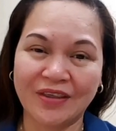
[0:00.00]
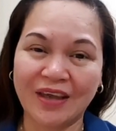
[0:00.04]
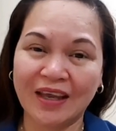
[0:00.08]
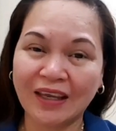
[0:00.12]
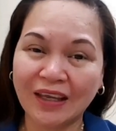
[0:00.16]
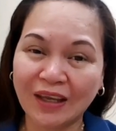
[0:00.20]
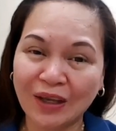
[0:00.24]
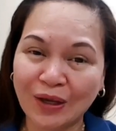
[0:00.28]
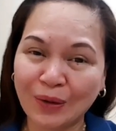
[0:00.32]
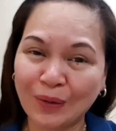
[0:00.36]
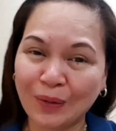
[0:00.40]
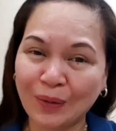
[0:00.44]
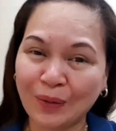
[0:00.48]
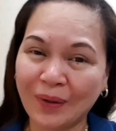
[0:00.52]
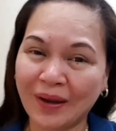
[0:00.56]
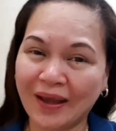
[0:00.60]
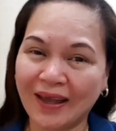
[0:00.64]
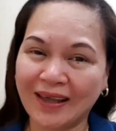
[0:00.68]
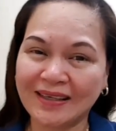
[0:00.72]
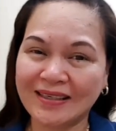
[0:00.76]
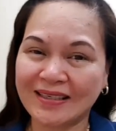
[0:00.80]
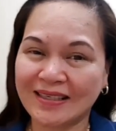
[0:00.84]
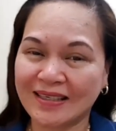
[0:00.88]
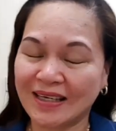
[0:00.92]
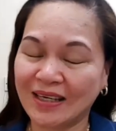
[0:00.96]
Thank you,
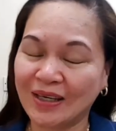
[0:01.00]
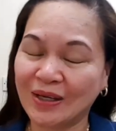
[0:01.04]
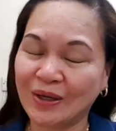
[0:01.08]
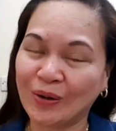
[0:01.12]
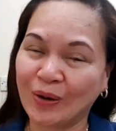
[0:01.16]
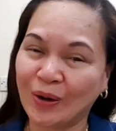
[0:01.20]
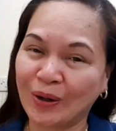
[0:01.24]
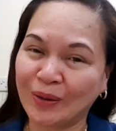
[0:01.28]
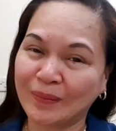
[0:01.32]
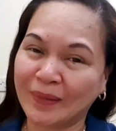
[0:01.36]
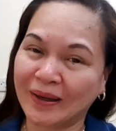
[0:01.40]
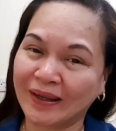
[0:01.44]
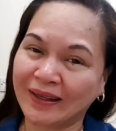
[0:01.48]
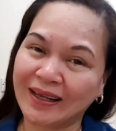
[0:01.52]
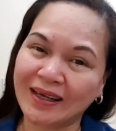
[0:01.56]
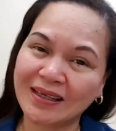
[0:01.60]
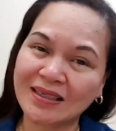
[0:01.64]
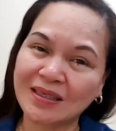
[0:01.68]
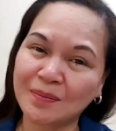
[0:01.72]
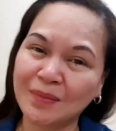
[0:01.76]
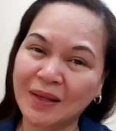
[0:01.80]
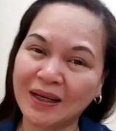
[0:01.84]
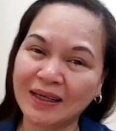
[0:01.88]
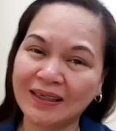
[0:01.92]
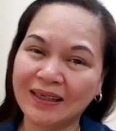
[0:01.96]
and see you on my
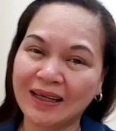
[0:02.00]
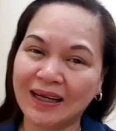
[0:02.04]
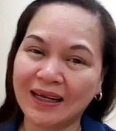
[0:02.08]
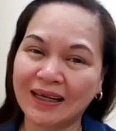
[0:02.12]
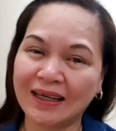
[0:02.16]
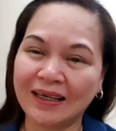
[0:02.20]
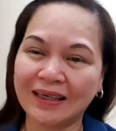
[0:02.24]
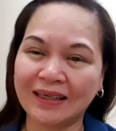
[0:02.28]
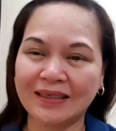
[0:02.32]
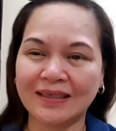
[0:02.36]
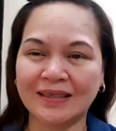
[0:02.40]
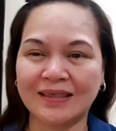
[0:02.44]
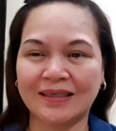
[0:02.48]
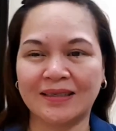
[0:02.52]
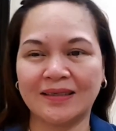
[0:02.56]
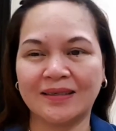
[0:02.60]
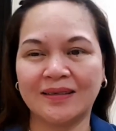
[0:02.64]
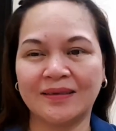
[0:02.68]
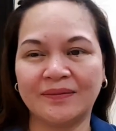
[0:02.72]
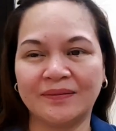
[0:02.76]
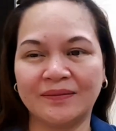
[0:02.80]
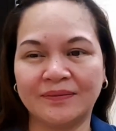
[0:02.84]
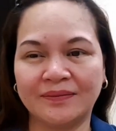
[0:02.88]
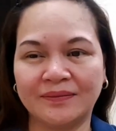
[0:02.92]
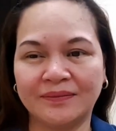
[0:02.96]
next vlog,
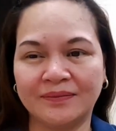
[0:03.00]
guys.